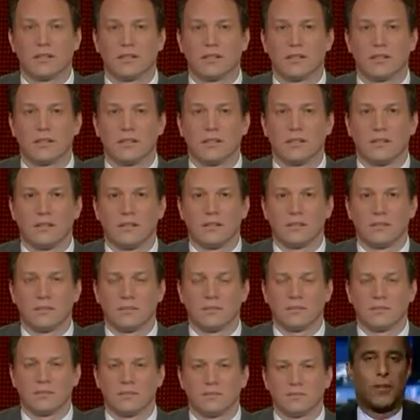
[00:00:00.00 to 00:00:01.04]
I think the
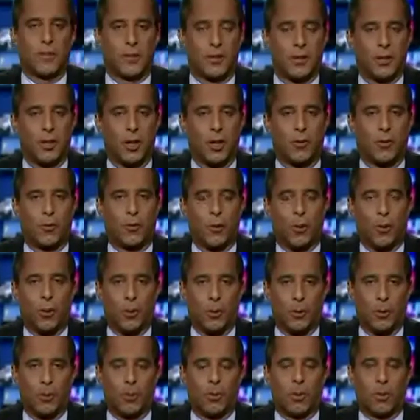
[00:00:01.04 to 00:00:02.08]
thing to look
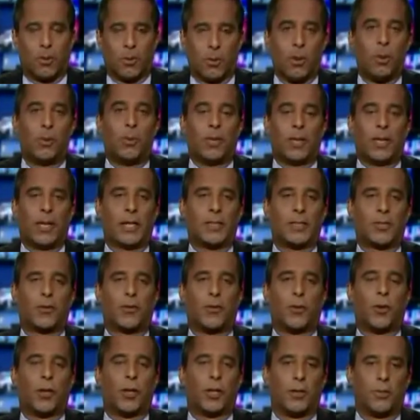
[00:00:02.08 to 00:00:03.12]
for will be, as
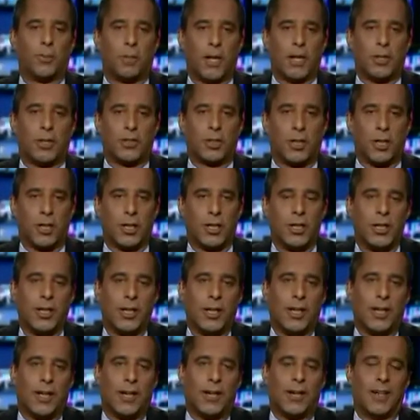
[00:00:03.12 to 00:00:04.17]
Ford had mentioned,
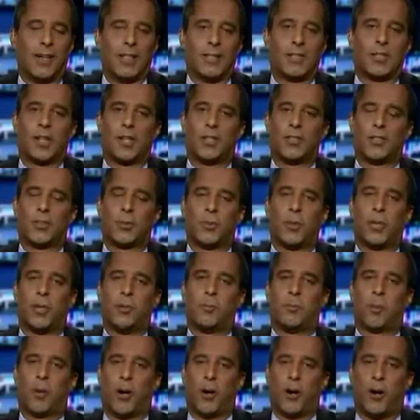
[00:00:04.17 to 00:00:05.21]
is Huntsman
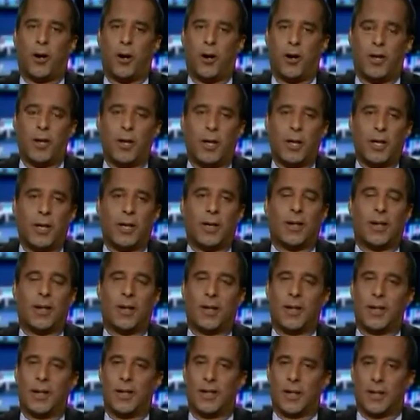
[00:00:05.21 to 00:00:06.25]
and Paul,
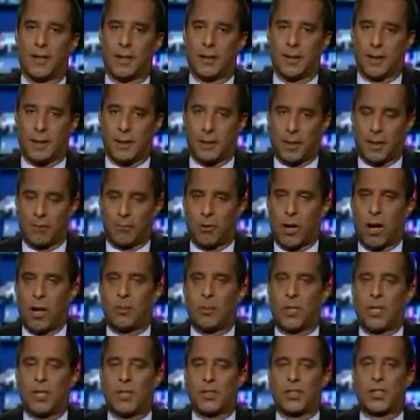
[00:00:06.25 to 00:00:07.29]

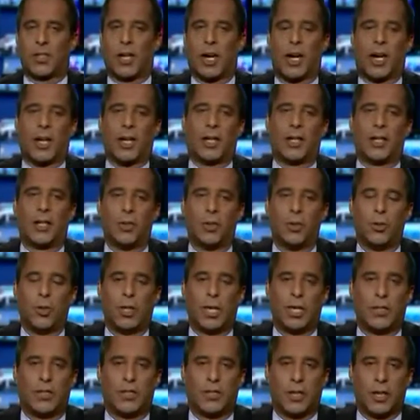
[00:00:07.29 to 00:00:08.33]
Romney aside, and who
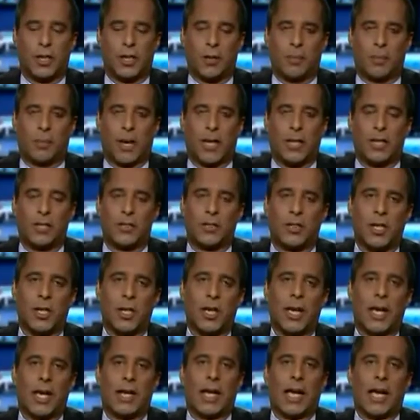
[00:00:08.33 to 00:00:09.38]
gets the independents,
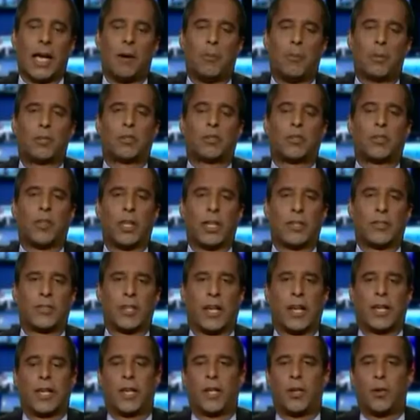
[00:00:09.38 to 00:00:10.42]
and how much are they
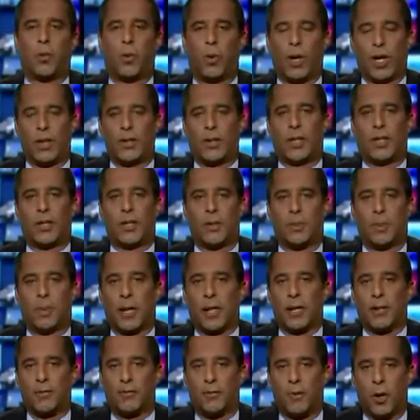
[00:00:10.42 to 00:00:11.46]
taking away the
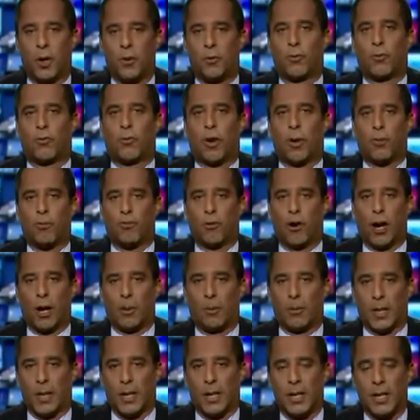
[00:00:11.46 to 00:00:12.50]
independent vote from
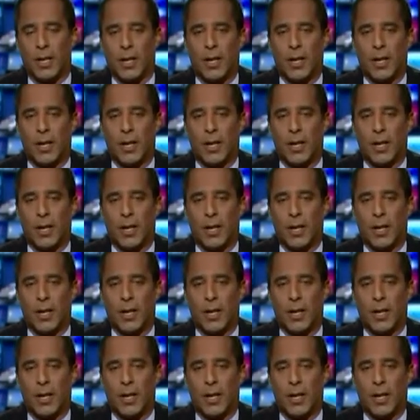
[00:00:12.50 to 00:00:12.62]
Romney.